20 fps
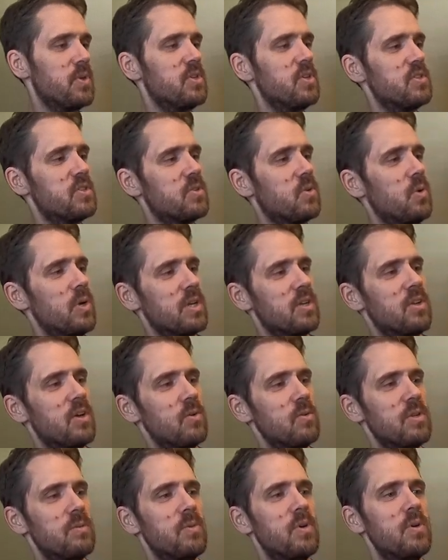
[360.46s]
but just a quick
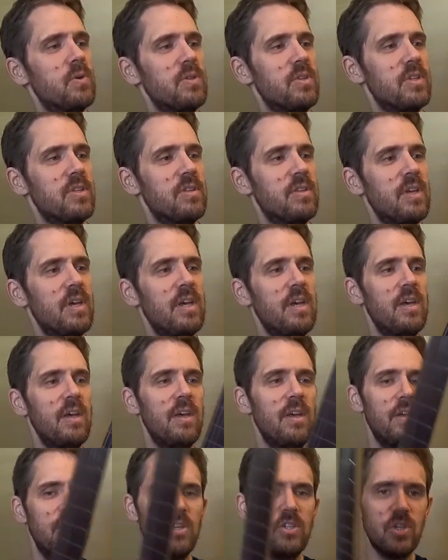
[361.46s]
tone demo and then
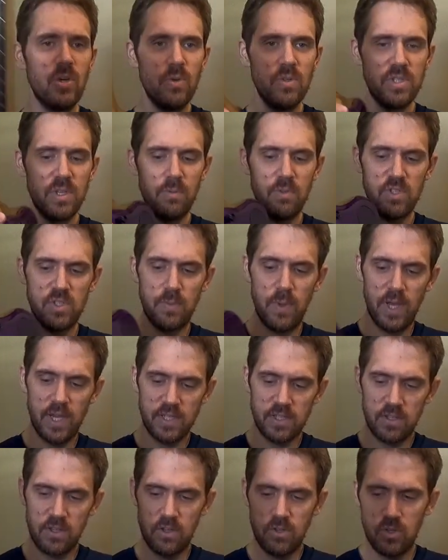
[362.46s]
showing some of the
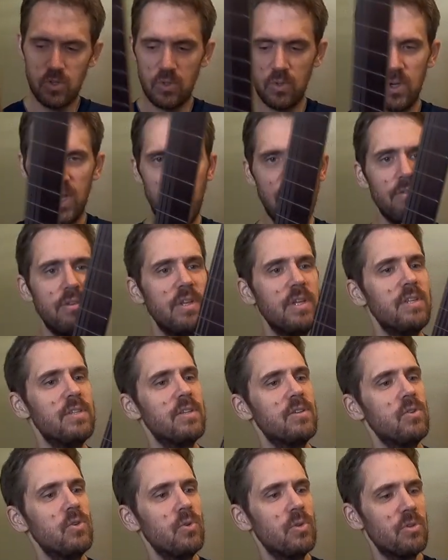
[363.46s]
specs, the control cavities,
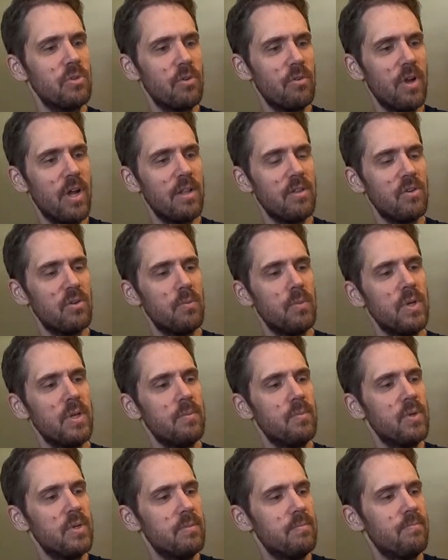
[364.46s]
and noodling around a little
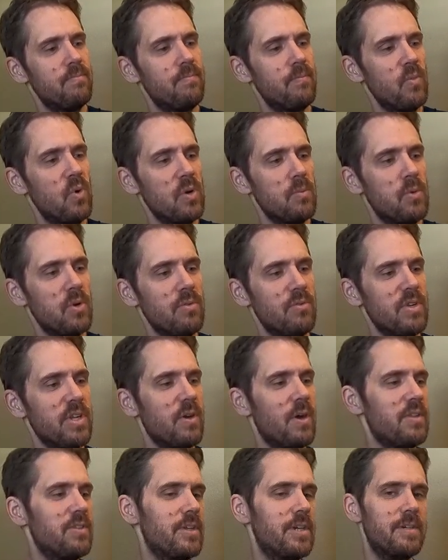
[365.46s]
bit. But I want to put a
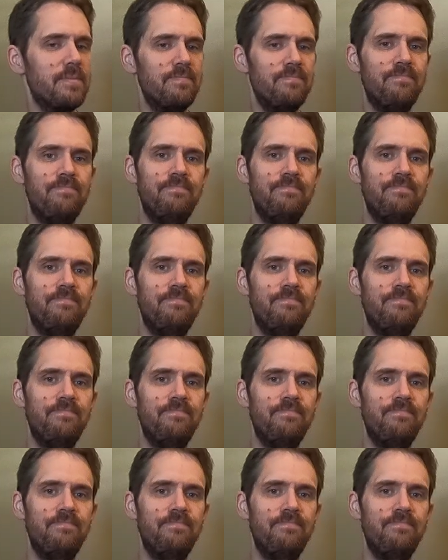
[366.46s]
video out there.